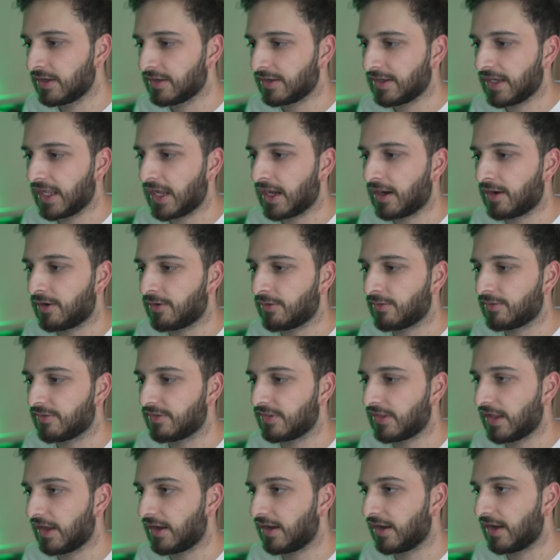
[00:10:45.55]
Now
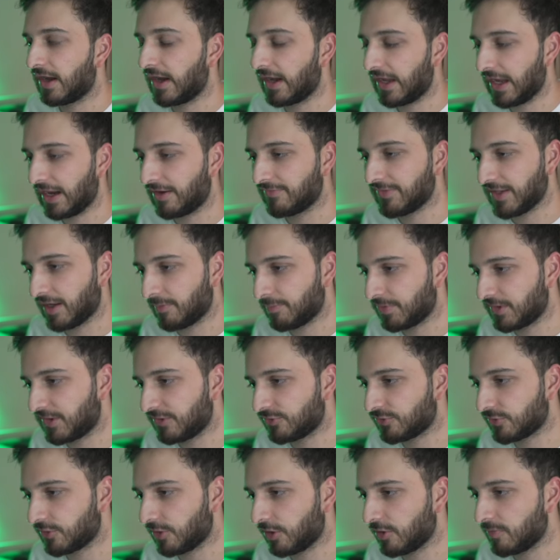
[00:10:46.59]
I have that
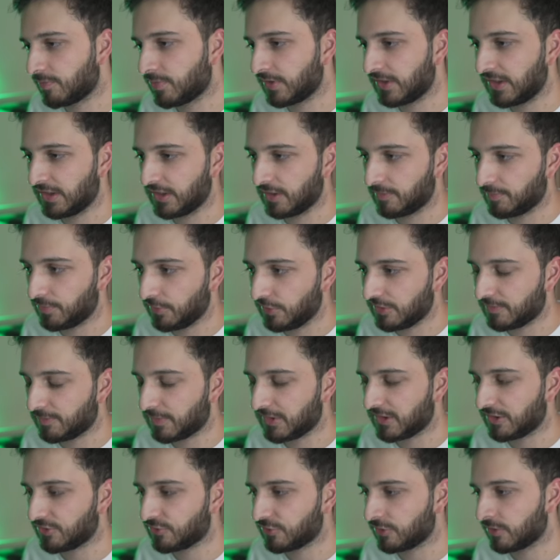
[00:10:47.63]
position open in the boost
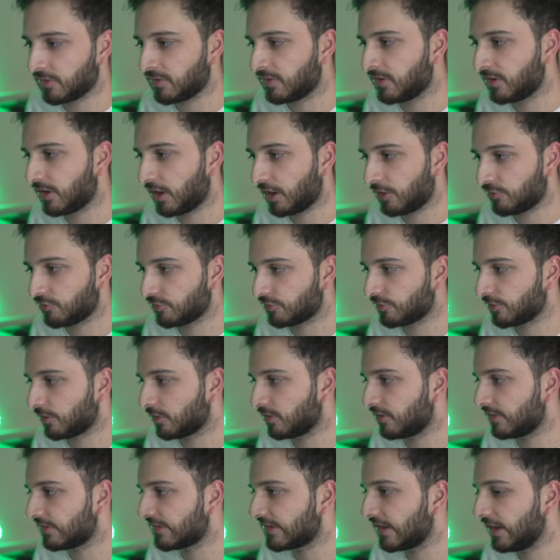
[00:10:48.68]
position,
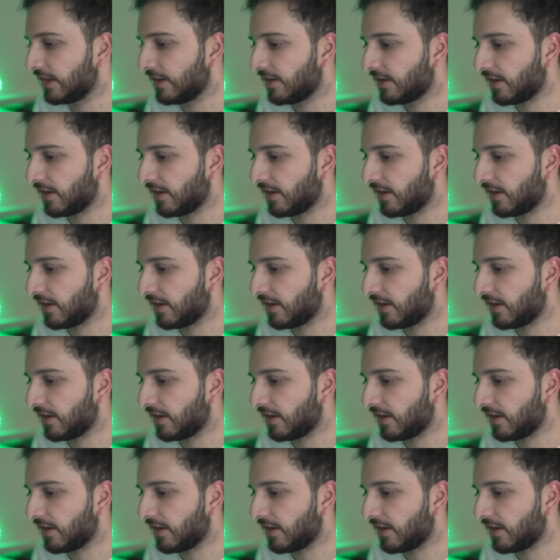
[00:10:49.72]
$100.